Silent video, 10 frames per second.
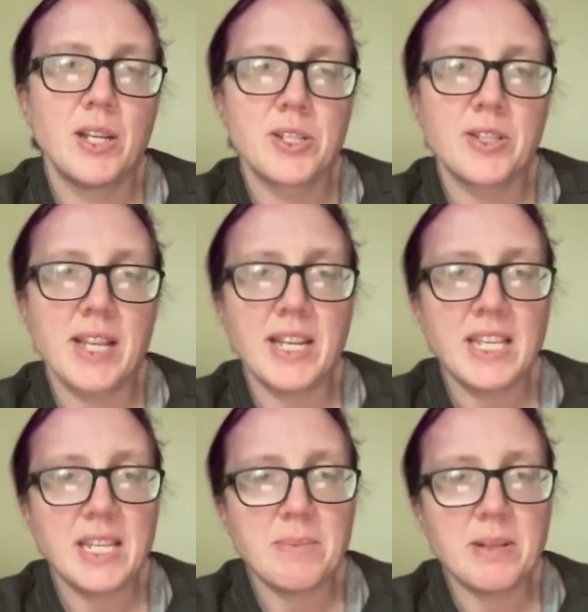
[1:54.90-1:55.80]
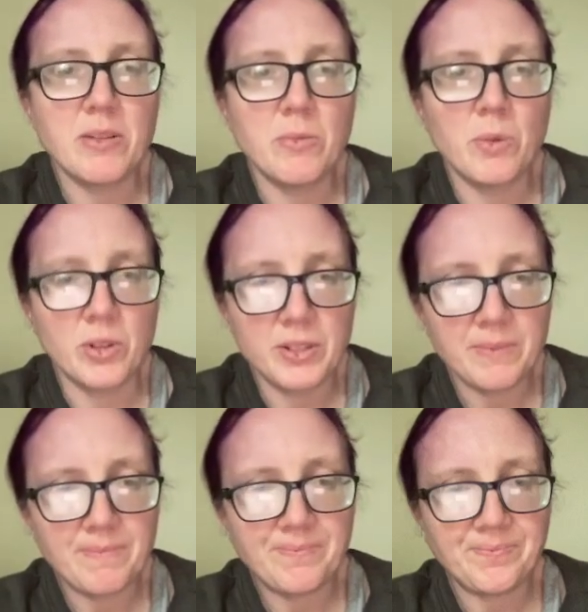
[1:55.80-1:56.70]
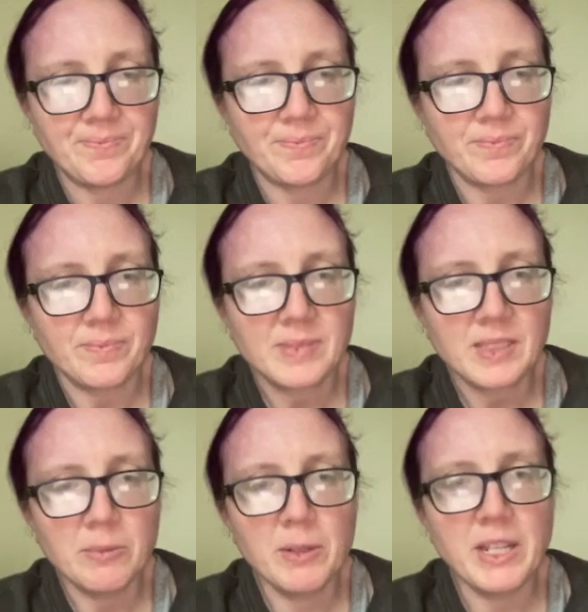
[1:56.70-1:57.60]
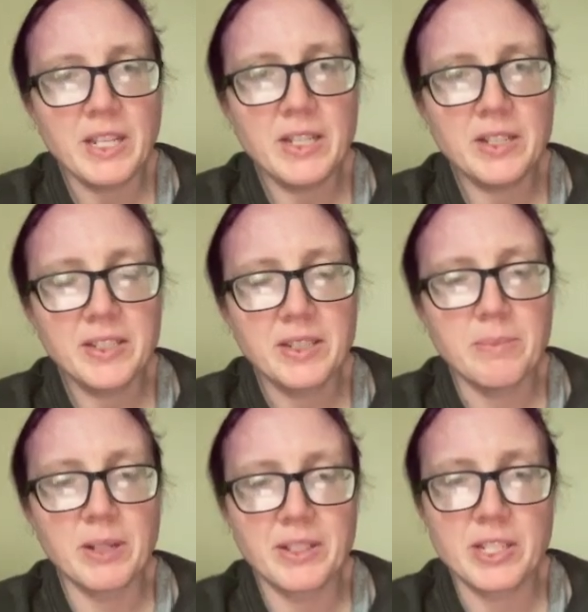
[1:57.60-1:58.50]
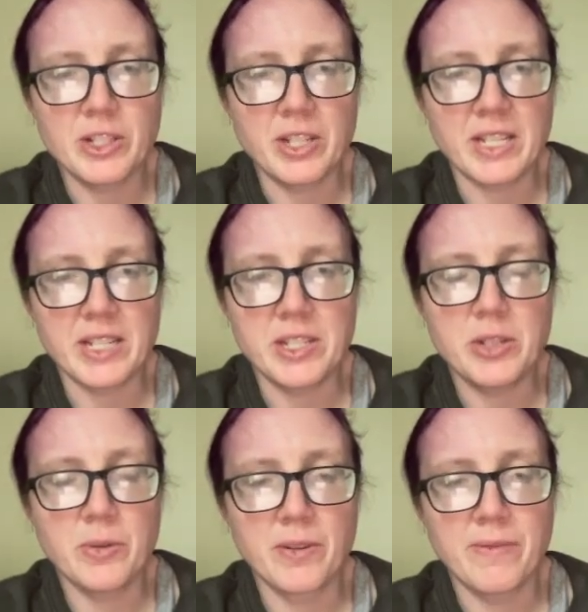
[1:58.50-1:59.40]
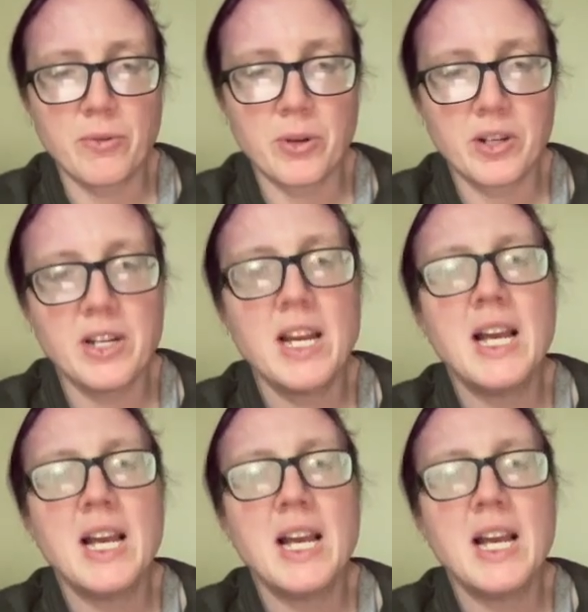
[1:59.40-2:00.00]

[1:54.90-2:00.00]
So that can't be a 1. Right here, the middle digit again is 2 or 4.